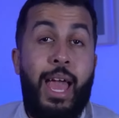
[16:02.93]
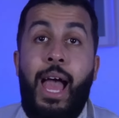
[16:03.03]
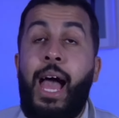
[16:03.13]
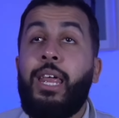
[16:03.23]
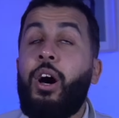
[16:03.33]

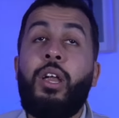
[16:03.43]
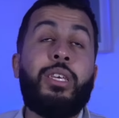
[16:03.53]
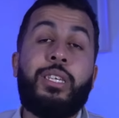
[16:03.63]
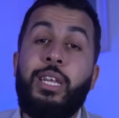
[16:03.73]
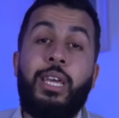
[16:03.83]
And
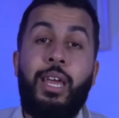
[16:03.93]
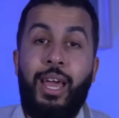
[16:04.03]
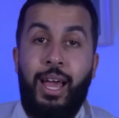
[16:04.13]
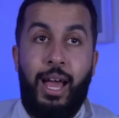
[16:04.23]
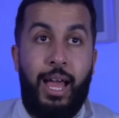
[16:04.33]
honestly,
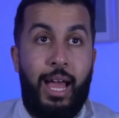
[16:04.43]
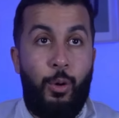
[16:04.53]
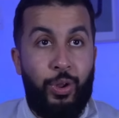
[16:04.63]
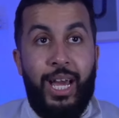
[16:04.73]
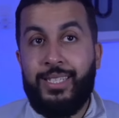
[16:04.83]

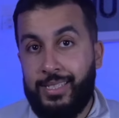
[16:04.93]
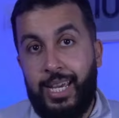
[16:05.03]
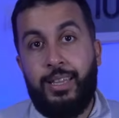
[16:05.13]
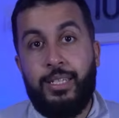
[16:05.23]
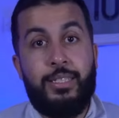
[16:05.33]
when I say
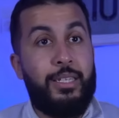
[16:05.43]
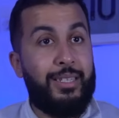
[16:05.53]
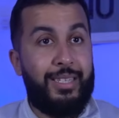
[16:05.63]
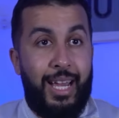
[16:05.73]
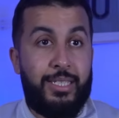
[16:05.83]
this in the
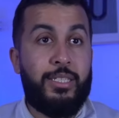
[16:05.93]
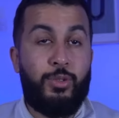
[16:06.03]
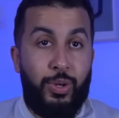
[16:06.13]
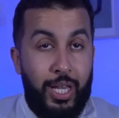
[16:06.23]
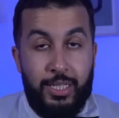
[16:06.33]
nicest
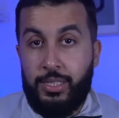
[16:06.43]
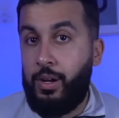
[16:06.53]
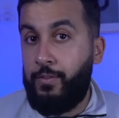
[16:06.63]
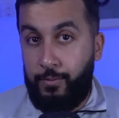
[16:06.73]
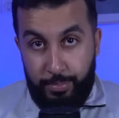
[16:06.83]
ways
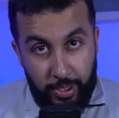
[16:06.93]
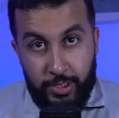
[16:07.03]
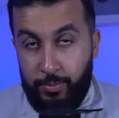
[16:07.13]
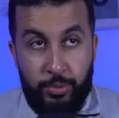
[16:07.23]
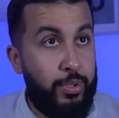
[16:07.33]
of
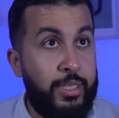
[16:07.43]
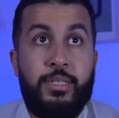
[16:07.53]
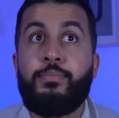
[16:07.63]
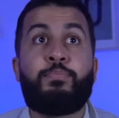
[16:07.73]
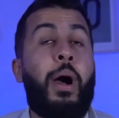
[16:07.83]
possible, is
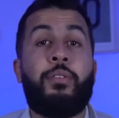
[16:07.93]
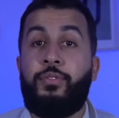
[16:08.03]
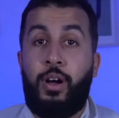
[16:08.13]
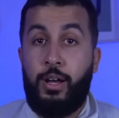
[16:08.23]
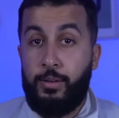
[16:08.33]
by
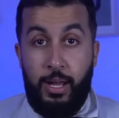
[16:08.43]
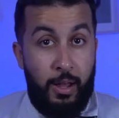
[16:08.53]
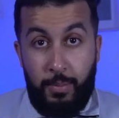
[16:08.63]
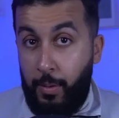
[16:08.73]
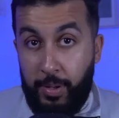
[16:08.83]
far
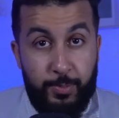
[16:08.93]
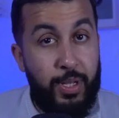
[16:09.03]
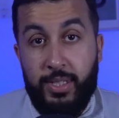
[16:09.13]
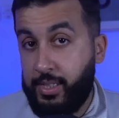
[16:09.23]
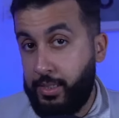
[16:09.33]
our best player
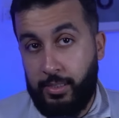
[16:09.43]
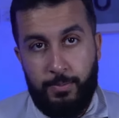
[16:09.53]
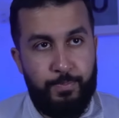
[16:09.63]
this season.